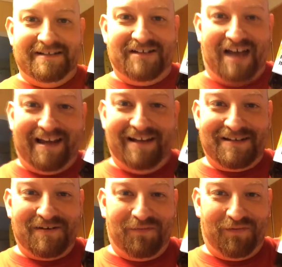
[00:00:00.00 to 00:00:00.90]

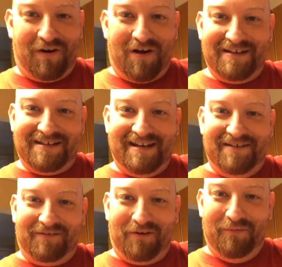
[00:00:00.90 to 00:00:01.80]
Diet Frostie
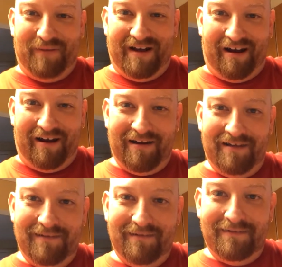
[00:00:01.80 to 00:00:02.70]
Root Beer.
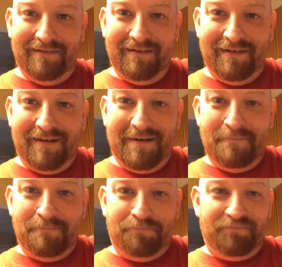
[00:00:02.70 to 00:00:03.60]

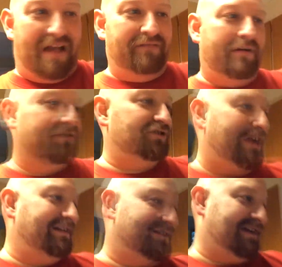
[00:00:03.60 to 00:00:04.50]
I've never
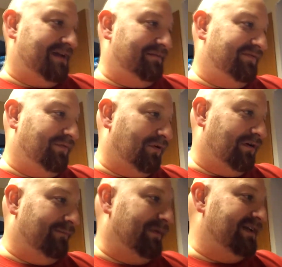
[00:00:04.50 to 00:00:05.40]
tried this kind
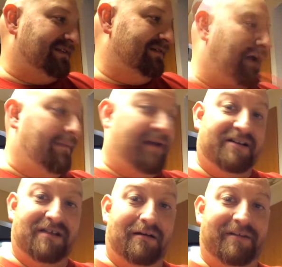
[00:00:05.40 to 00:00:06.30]
before, but I bet
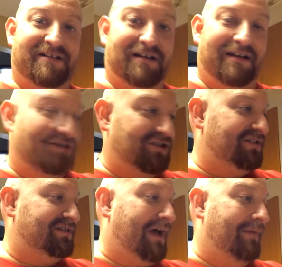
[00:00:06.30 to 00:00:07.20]
it's going to be
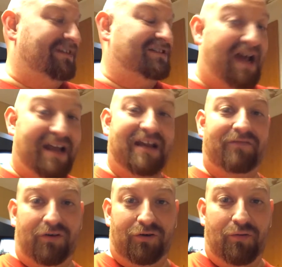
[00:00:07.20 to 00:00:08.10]
delicious. I've been dying
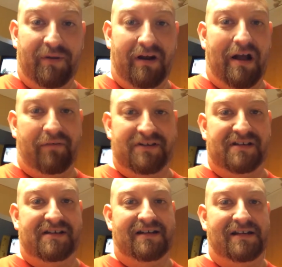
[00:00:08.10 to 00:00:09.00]
for root beer ever
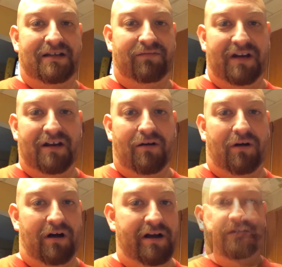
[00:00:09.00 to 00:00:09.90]
since I did the video
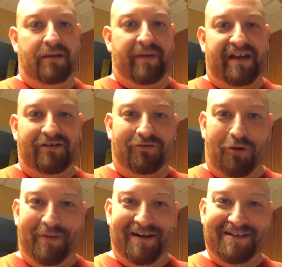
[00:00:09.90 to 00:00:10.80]
on the abandoned
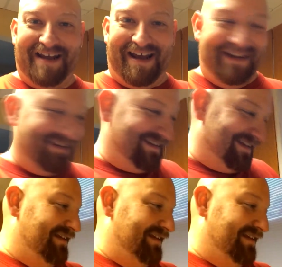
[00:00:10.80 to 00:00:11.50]
root beer stands.